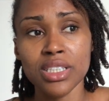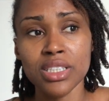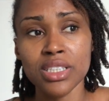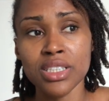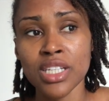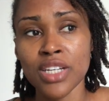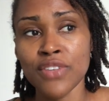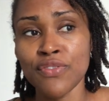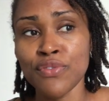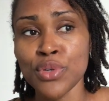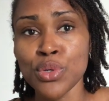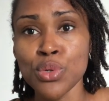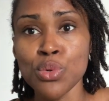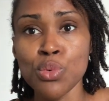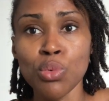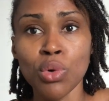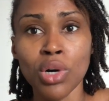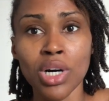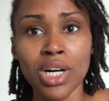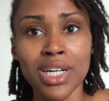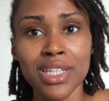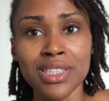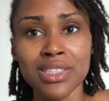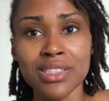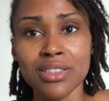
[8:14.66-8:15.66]
If you
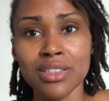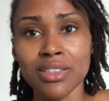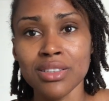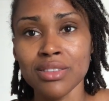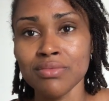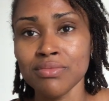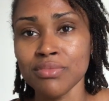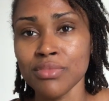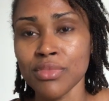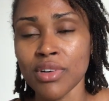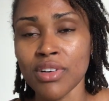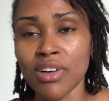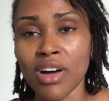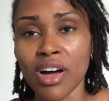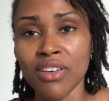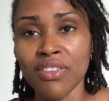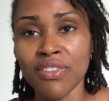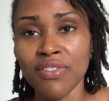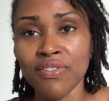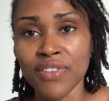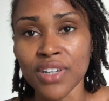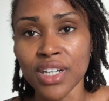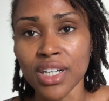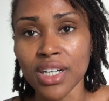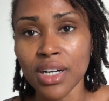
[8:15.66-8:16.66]
want a
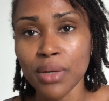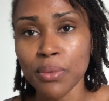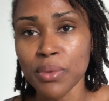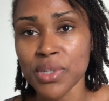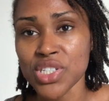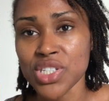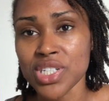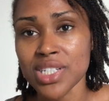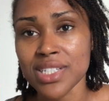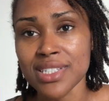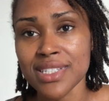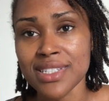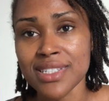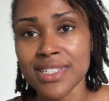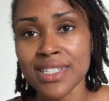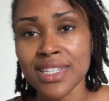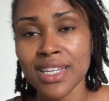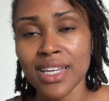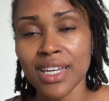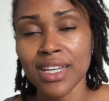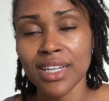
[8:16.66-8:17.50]
pho, which is